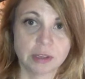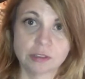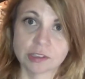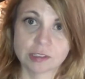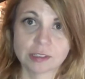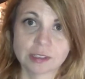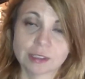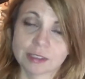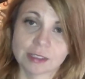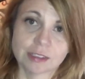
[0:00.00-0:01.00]
you just
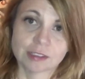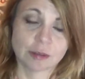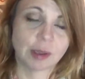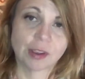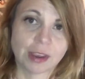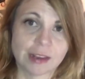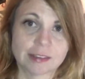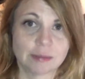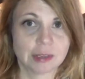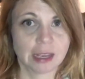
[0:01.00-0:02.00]
somehow can't
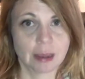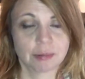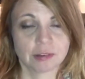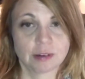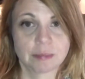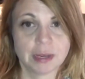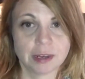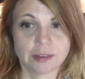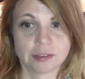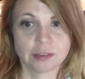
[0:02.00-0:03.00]
seem to capture it
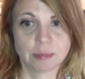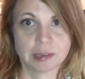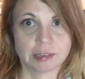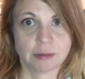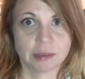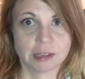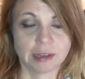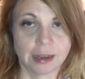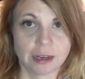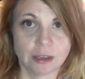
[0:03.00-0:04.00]
because you're messing with a
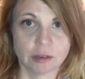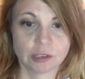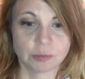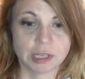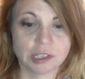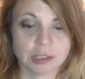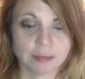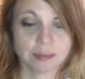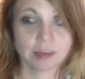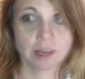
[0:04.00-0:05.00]
dial or a switch.
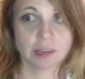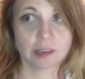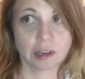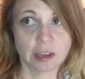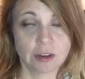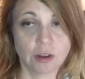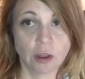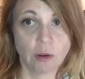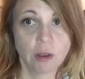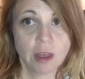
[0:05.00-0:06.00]
Just to let you
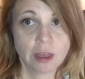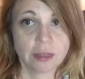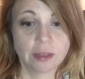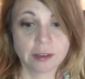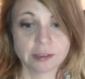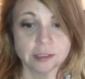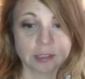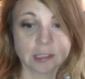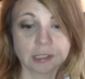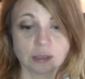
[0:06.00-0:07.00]
know,
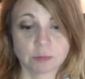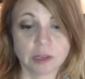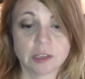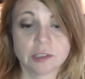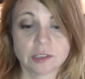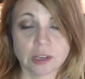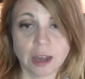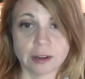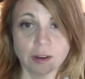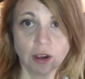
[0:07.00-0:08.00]
this was
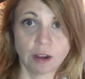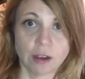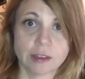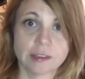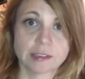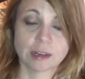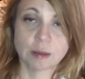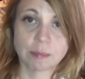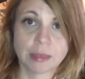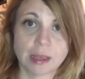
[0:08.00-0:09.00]
shot on the
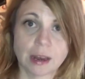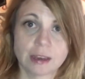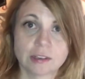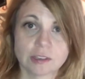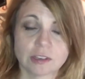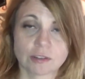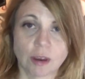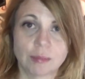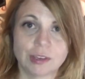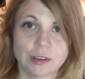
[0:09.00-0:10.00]
setup that I just
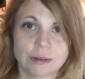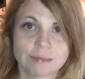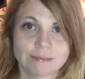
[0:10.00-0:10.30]
described to you.